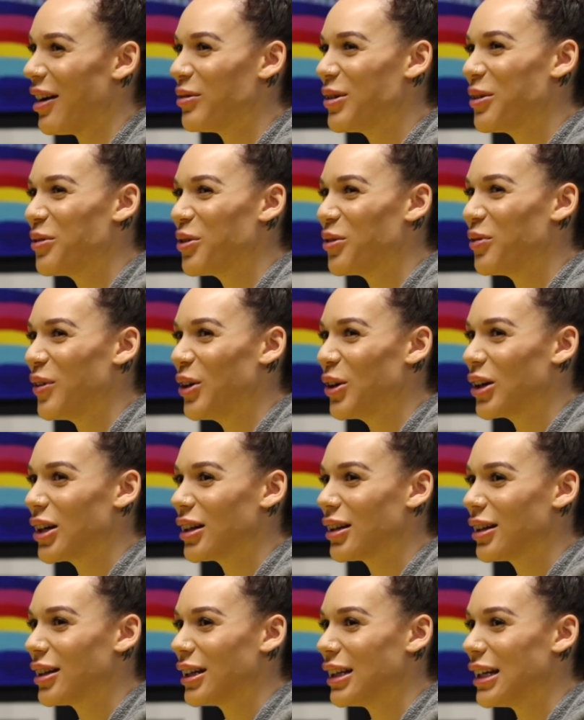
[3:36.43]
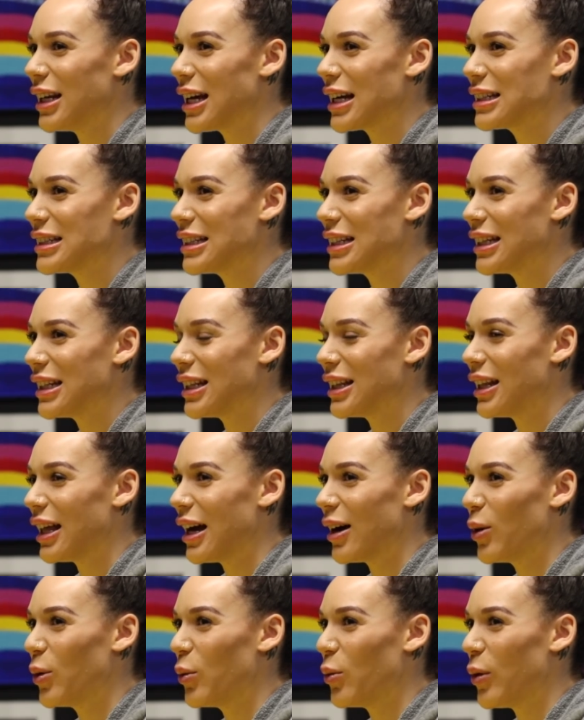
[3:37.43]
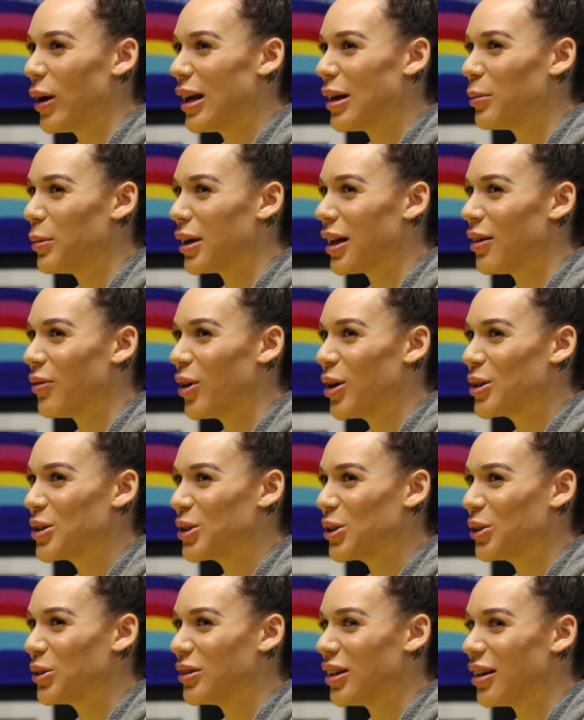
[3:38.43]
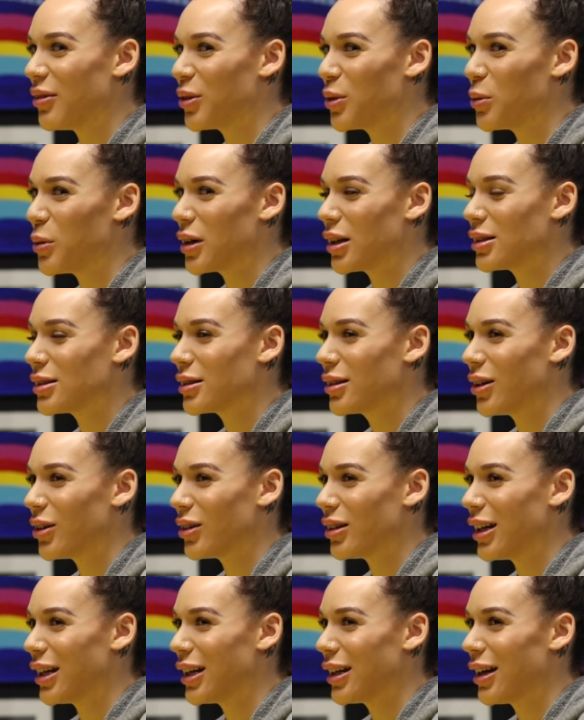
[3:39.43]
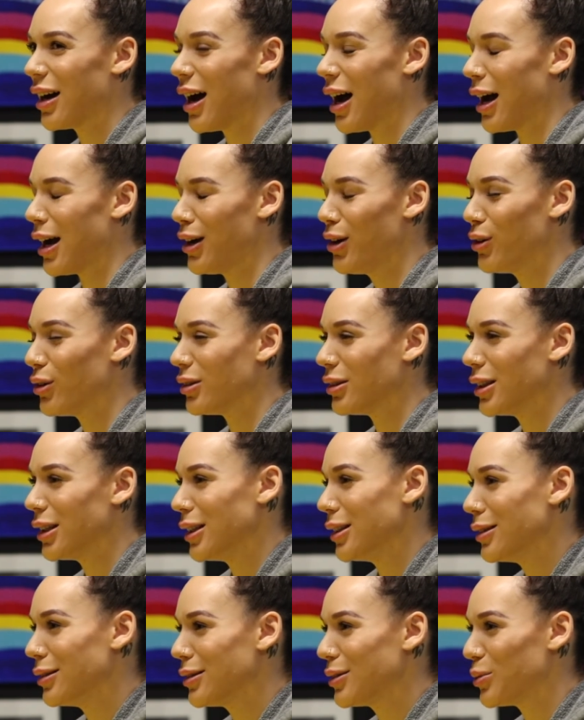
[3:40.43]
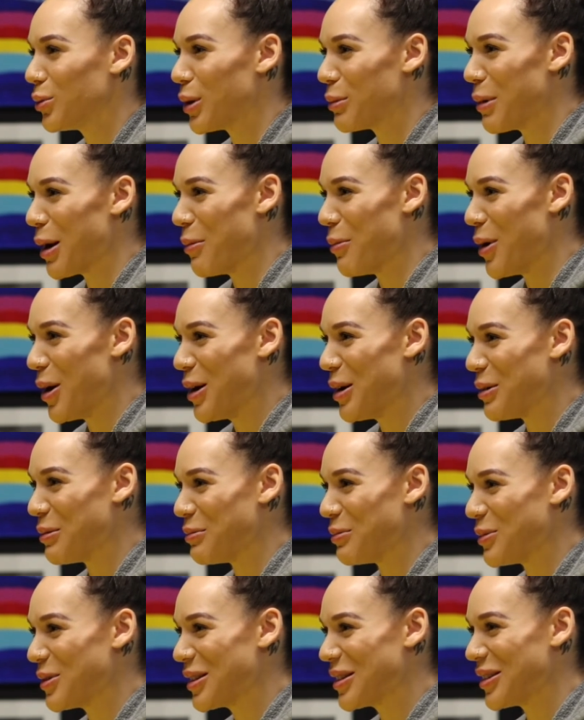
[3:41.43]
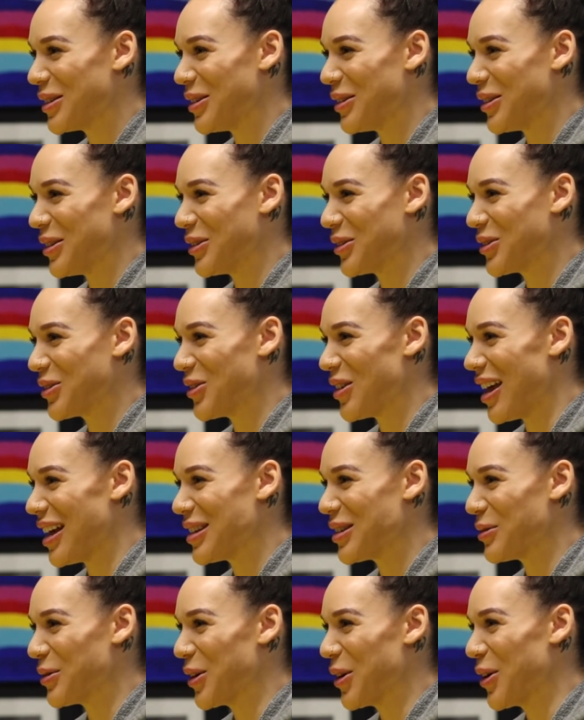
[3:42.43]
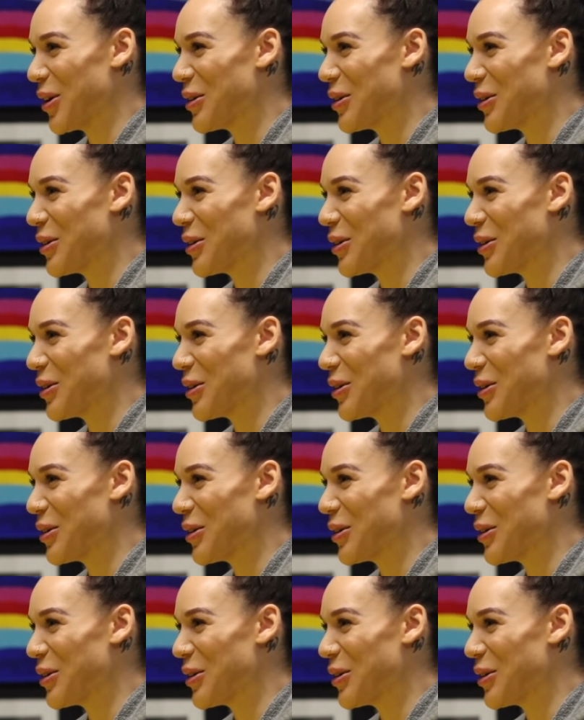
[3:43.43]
I've never felt connected in that way, but I've also never wanted to go to like Ireland, where my mom's, you know, that's where